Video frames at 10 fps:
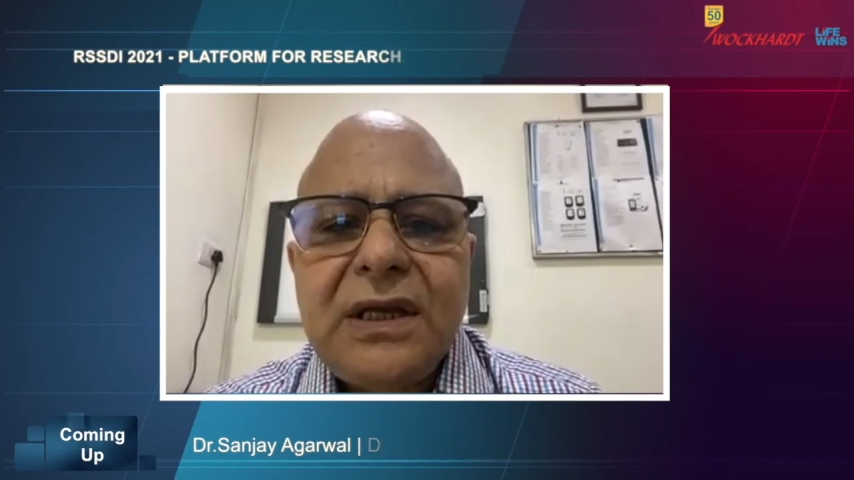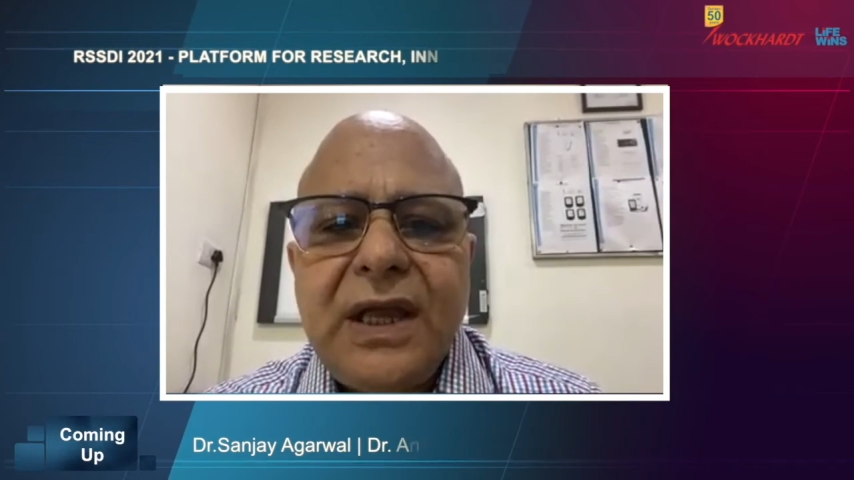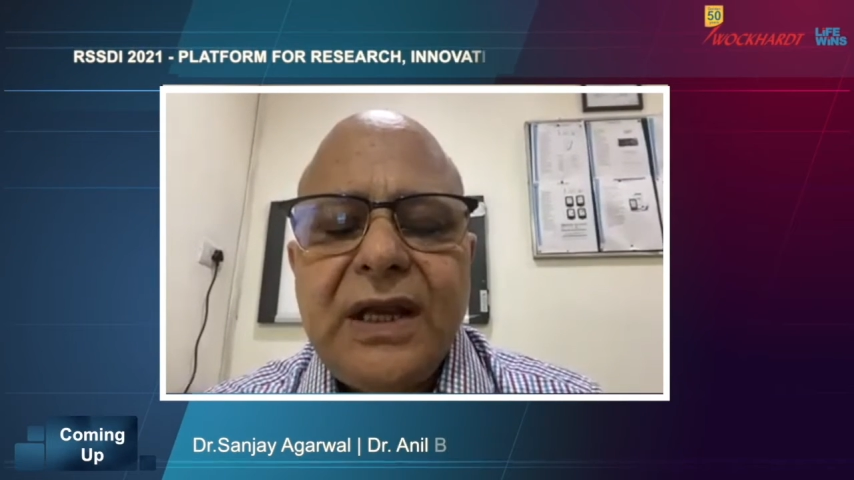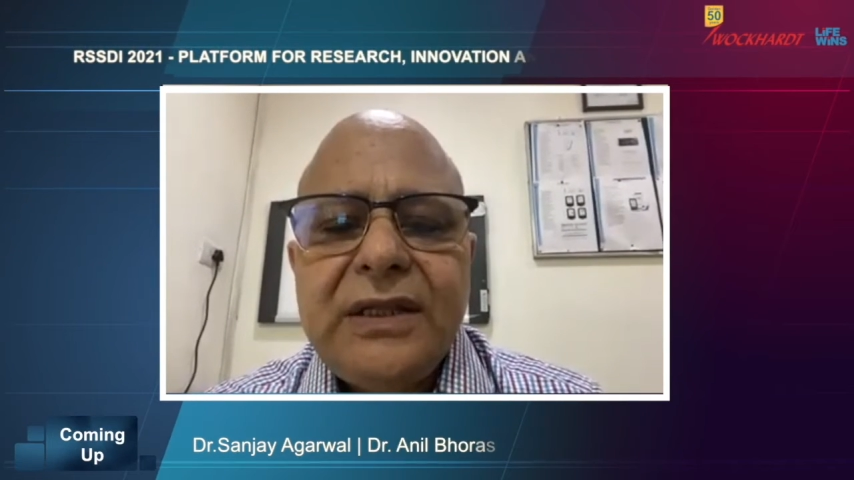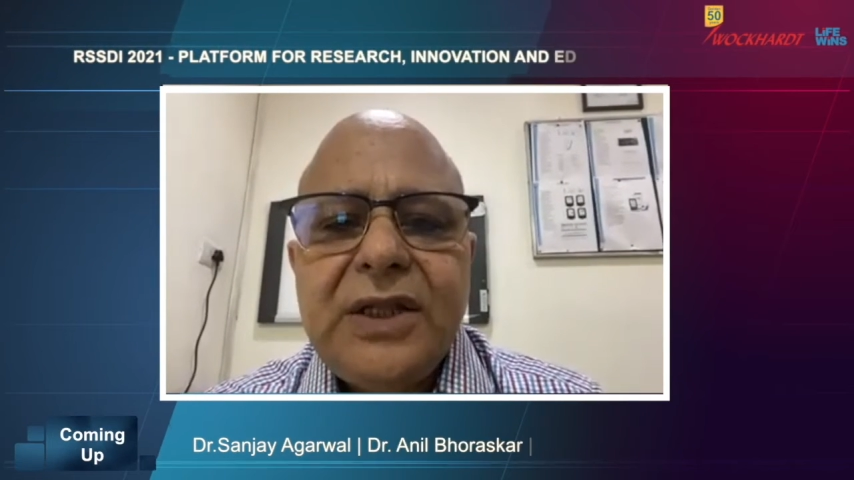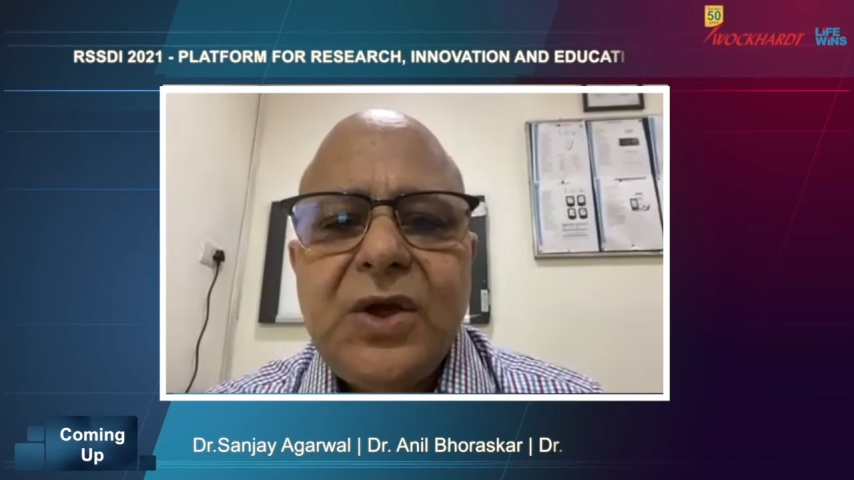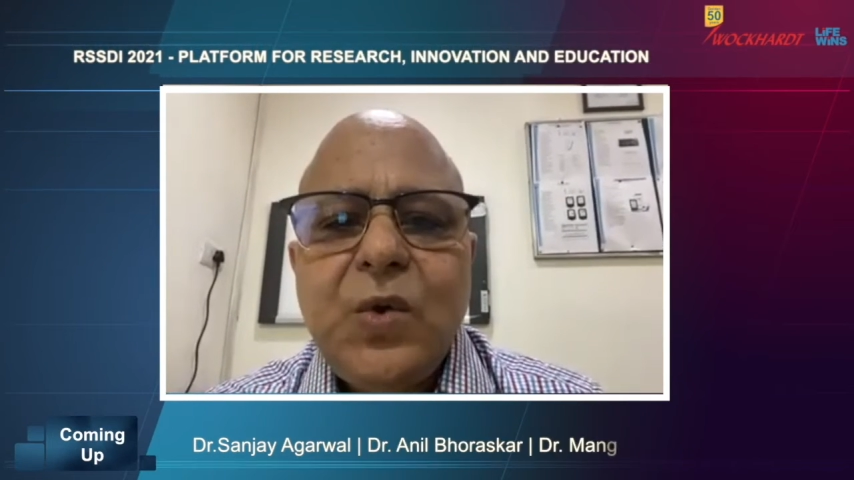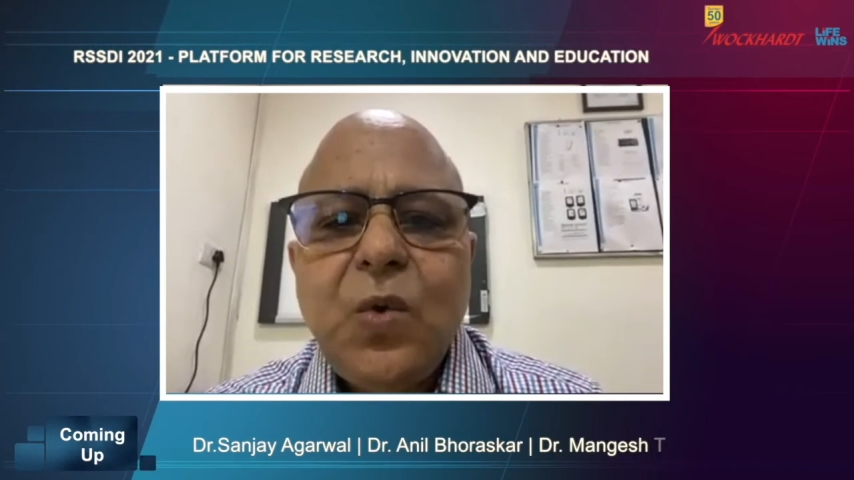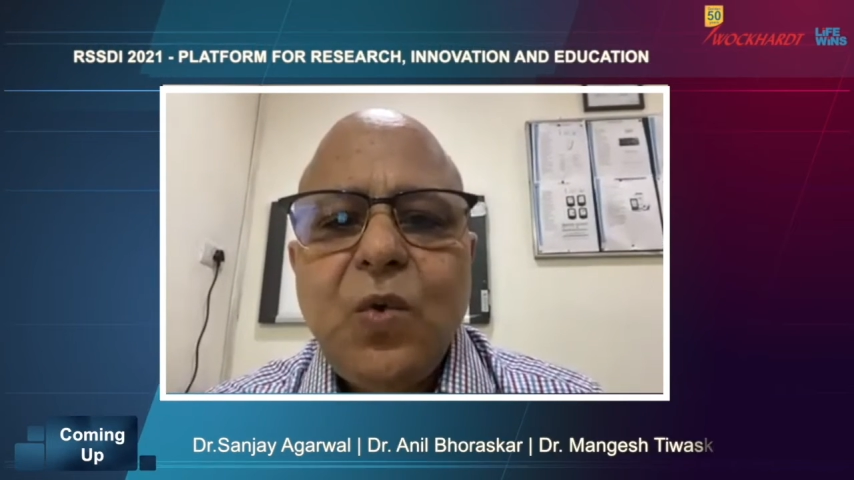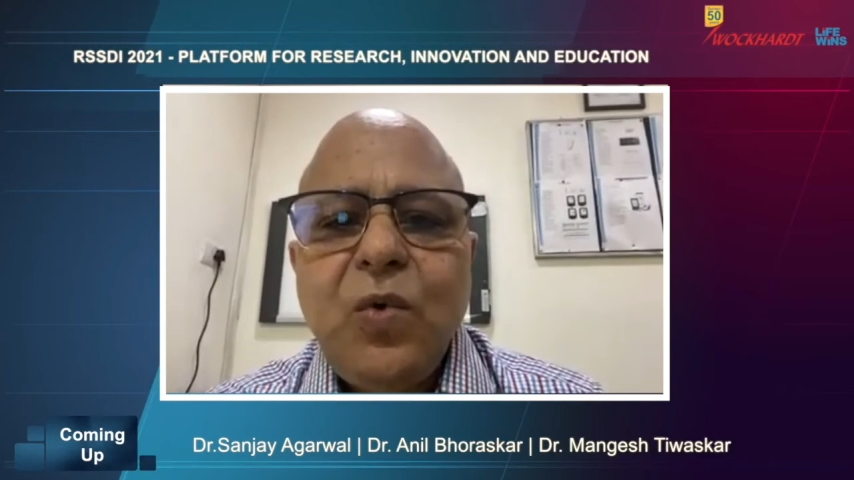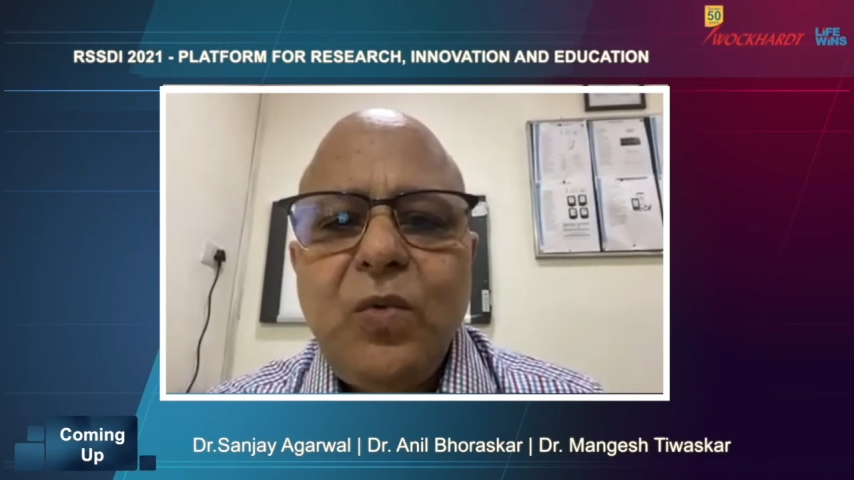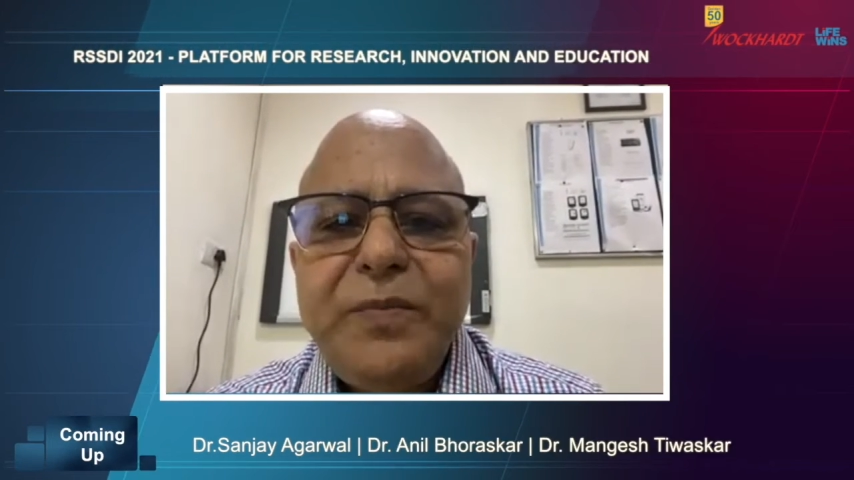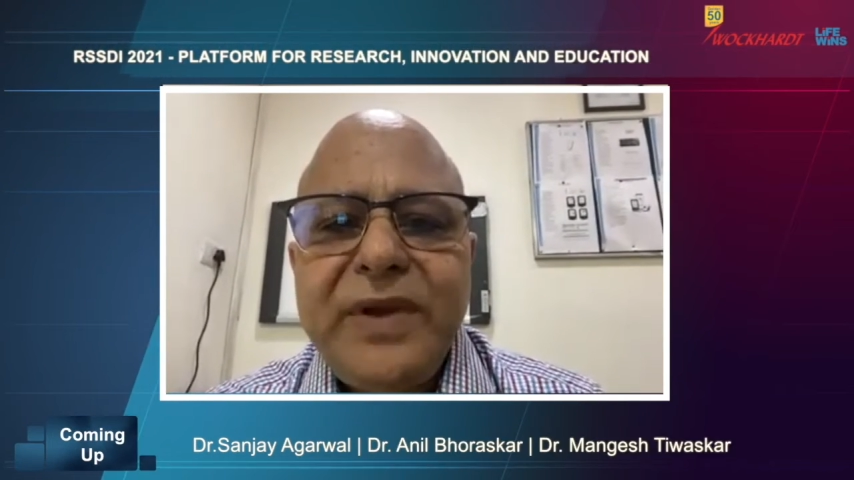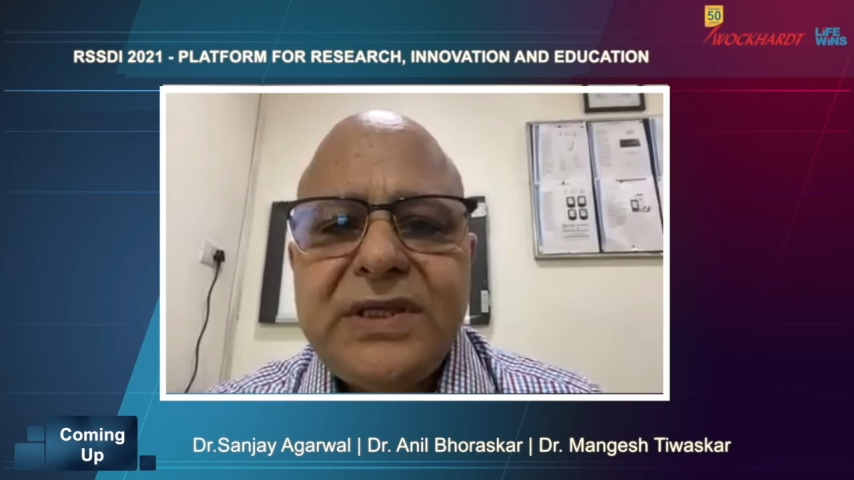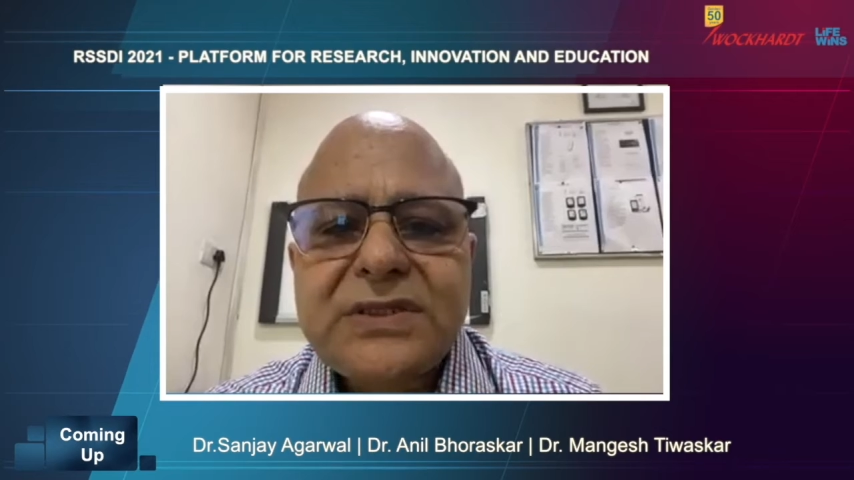and the
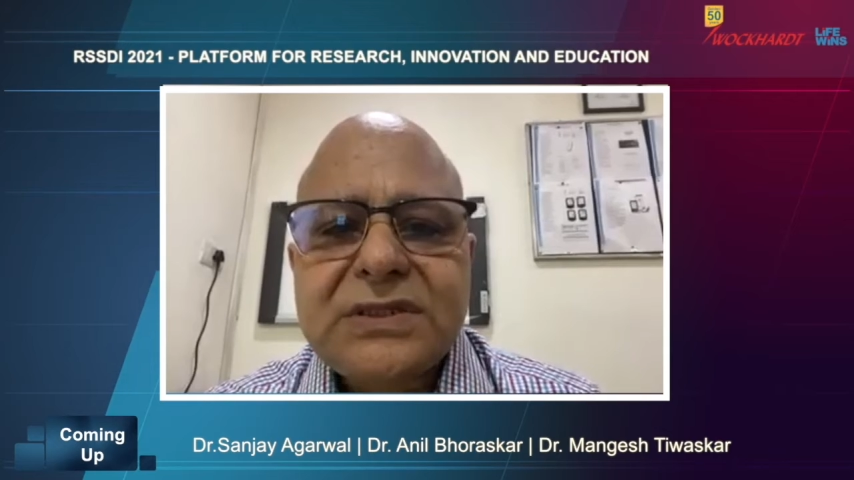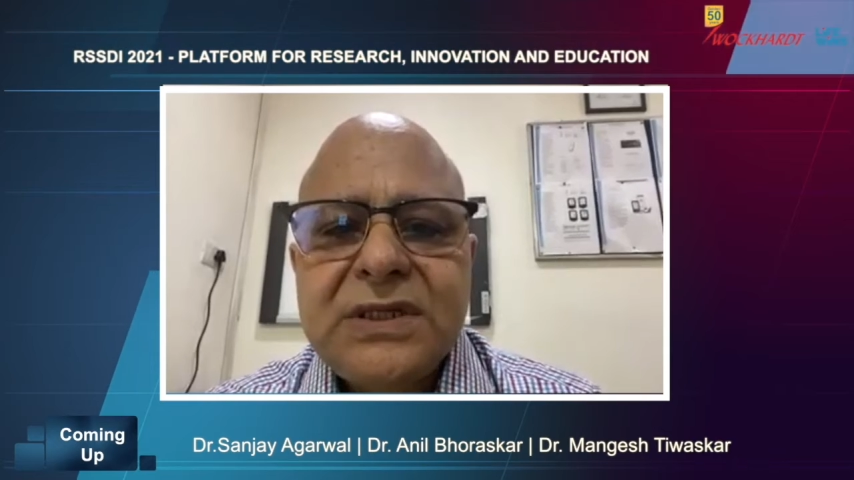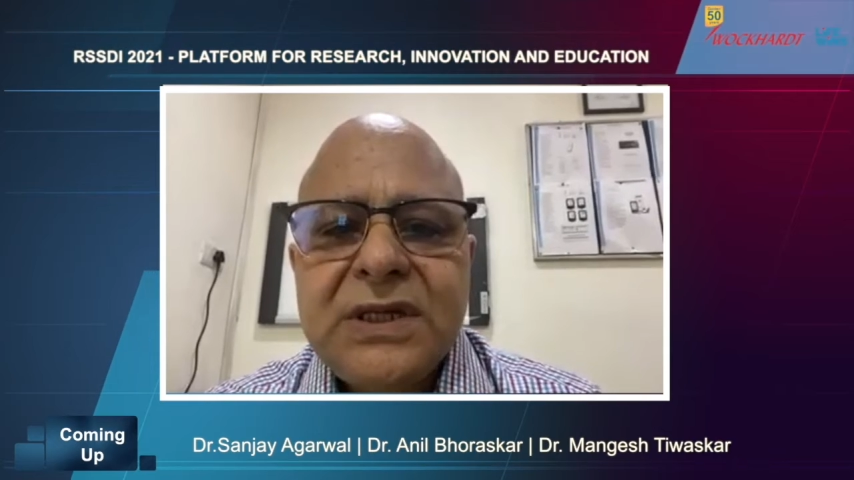goal-based